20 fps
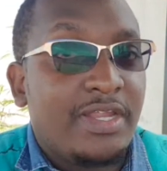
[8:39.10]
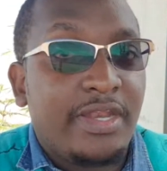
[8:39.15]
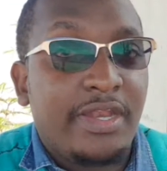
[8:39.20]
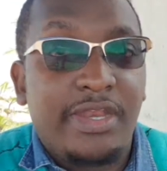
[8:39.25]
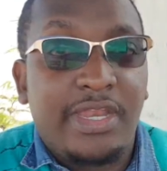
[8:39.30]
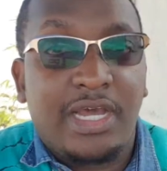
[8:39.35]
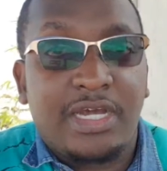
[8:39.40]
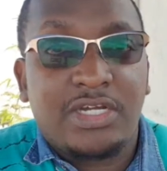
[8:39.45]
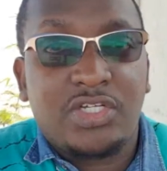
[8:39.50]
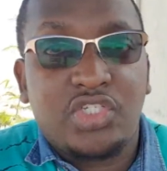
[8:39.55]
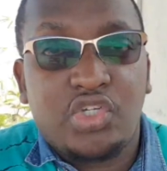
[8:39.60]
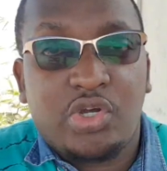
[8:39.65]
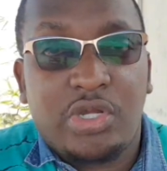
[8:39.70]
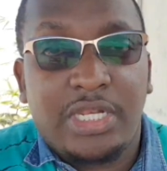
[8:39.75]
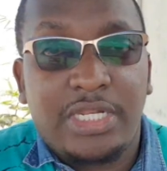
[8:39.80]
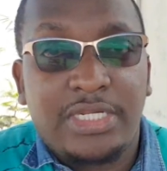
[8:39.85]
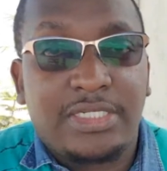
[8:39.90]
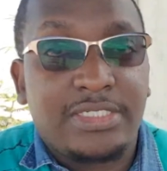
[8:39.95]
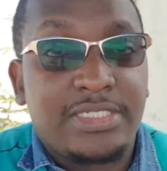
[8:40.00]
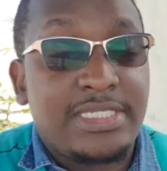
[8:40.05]
dark
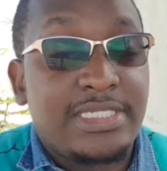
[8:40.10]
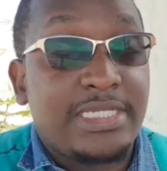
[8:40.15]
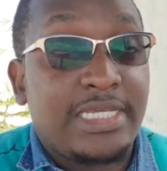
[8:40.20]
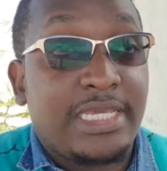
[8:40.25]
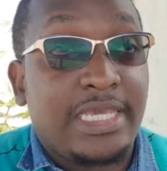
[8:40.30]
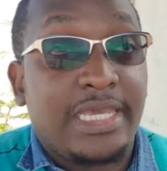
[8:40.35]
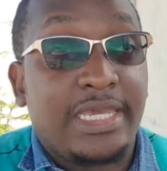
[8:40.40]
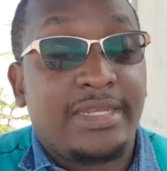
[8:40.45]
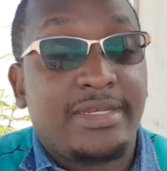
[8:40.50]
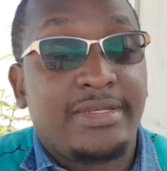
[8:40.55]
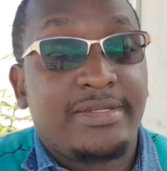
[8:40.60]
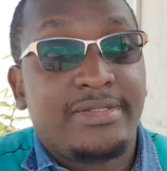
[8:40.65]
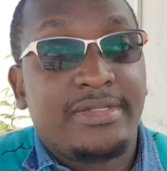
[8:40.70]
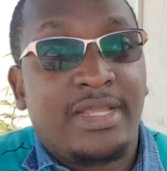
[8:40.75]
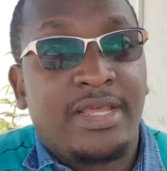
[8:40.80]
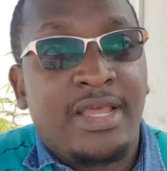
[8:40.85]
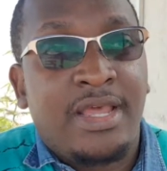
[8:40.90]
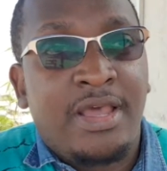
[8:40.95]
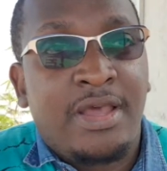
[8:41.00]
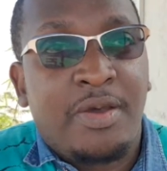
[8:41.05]
chocolatey skin.
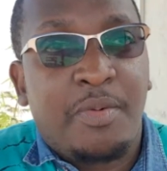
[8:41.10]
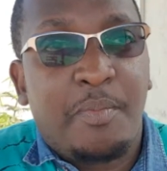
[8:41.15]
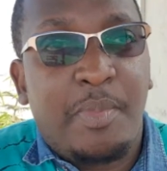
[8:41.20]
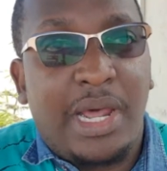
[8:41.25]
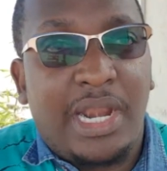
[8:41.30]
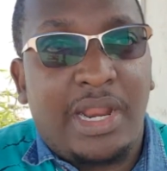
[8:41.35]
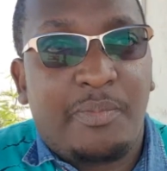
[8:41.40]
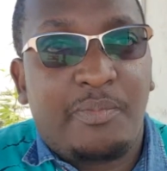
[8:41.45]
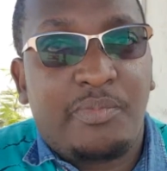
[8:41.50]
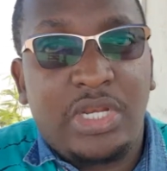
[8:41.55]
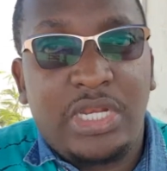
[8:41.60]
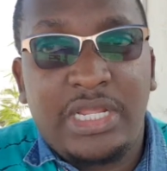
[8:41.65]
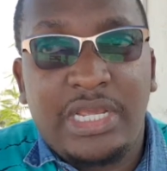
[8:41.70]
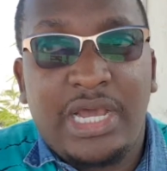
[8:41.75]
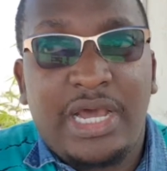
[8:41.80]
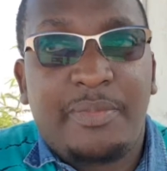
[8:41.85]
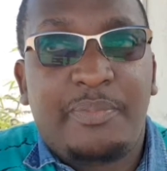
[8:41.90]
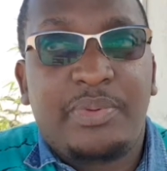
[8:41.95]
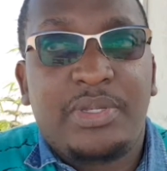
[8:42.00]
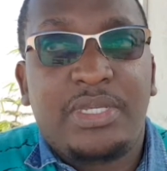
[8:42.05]
But I'm really
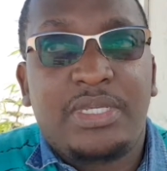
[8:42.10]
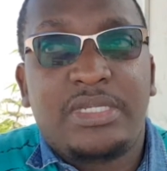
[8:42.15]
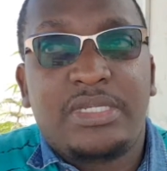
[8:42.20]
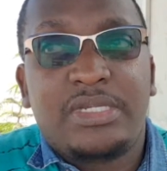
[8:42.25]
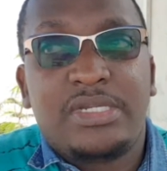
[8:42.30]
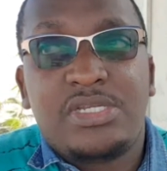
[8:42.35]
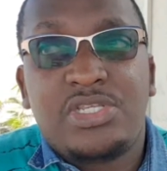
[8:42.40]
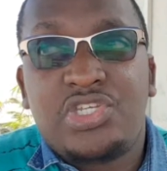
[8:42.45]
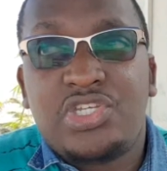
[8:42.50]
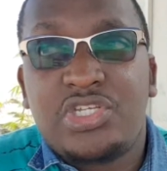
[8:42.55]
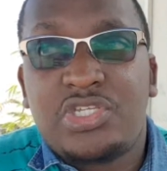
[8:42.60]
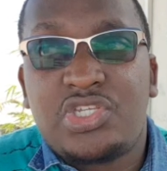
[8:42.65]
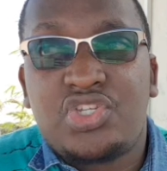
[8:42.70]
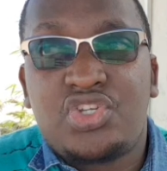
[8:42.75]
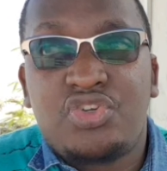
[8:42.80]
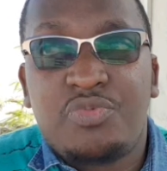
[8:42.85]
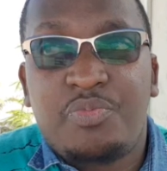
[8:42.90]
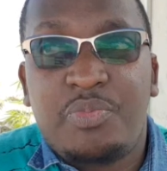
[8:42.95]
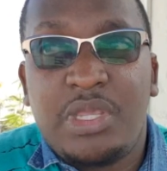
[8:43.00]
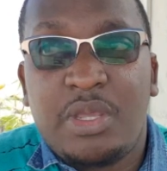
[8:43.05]
happy just
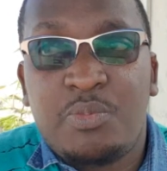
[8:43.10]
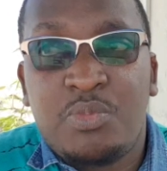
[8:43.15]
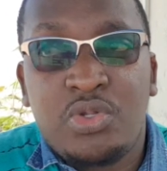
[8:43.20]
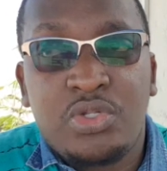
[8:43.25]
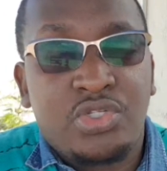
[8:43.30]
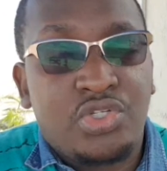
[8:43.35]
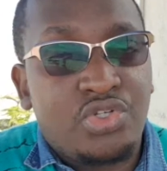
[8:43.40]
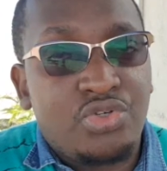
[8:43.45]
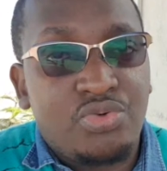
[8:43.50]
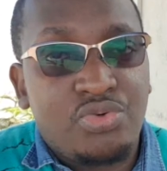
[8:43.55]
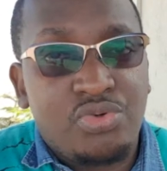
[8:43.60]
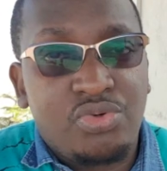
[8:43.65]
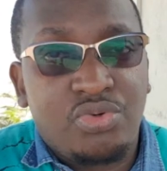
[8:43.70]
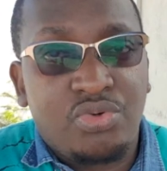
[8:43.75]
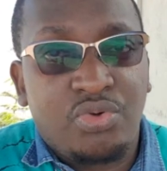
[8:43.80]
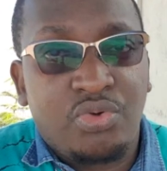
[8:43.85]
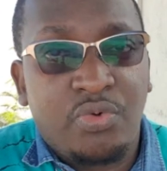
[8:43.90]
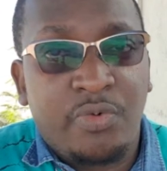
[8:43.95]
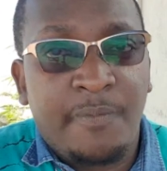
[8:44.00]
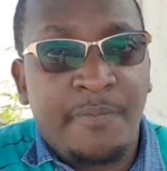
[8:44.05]
to be able
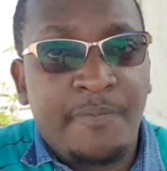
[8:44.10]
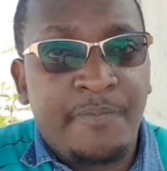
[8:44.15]
to